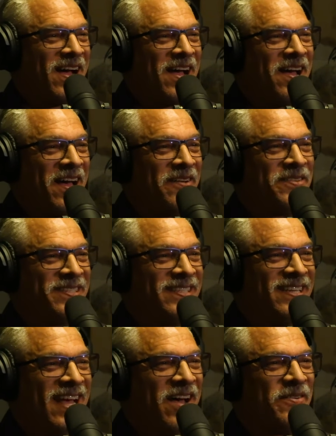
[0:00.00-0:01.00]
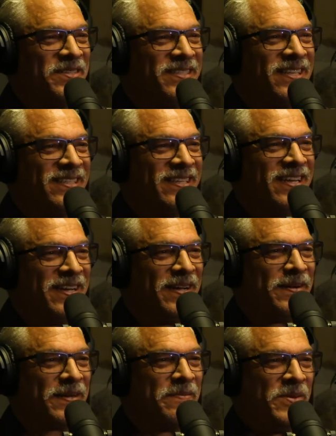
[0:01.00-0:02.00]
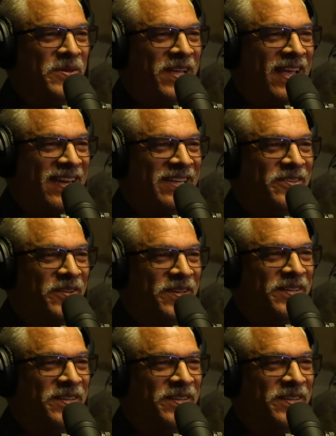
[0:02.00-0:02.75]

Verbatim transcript: How is it communicated to